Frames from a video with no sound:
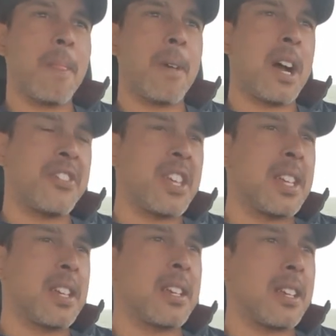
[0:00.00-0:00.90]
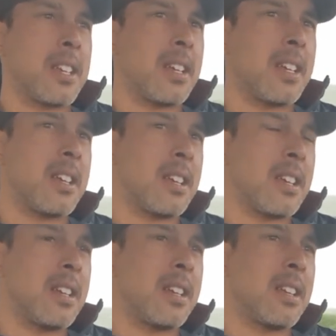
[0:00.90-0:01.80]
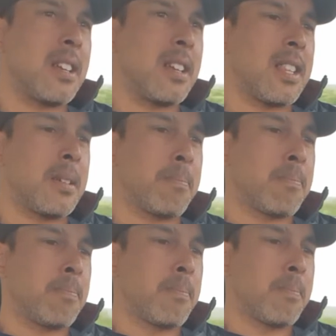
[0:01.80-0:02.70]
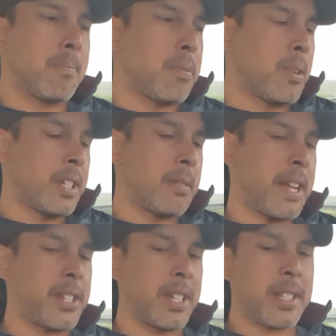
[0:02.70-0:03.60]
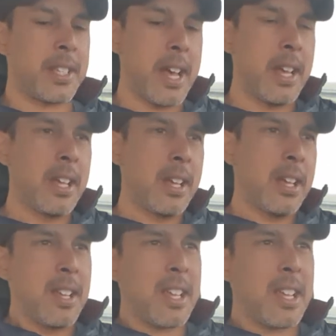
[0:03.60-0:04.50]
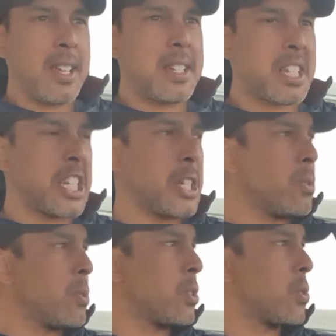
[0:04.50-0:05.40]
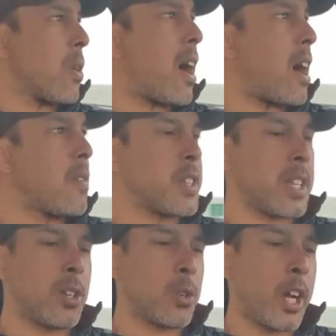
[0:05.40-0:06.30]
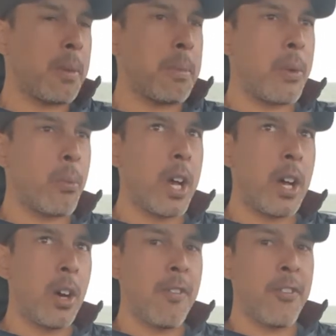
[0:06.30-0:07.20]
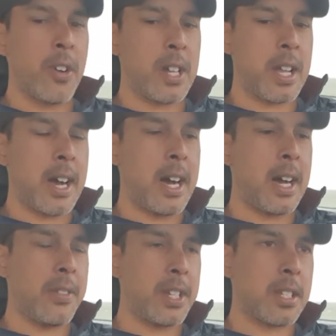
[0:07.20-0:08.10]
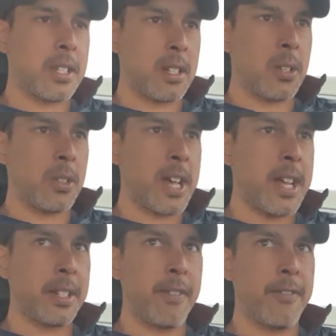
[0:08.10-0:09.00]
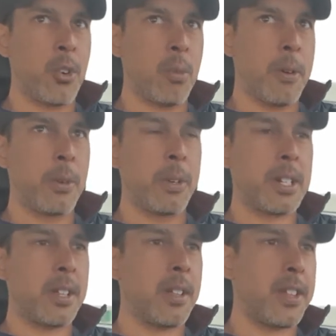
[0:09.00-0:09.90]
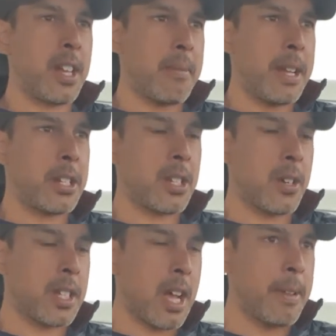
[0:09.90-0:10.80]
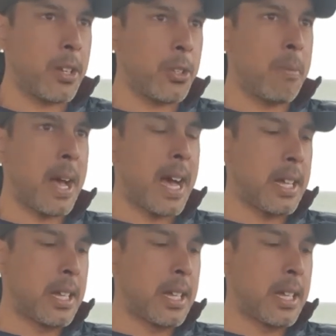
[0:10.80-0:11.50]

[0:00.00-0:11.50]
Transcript: I think another point to mention is that it still drives incredibly well for a car. This is the 2004 model, which I think I mentioned, so it's coming on to about